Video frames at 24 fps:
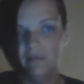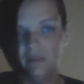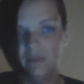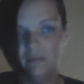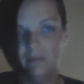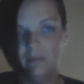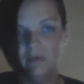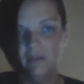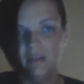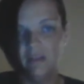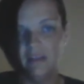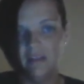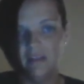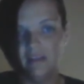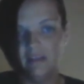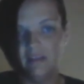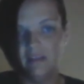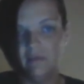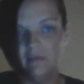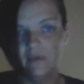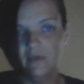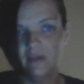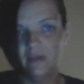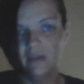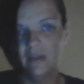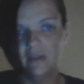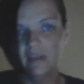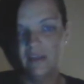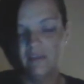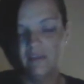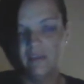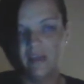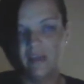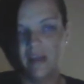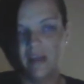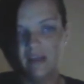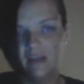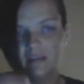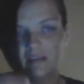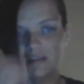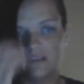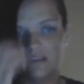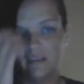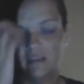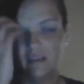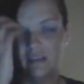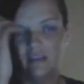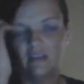if you believe
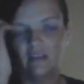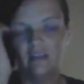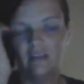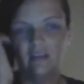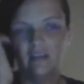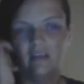that,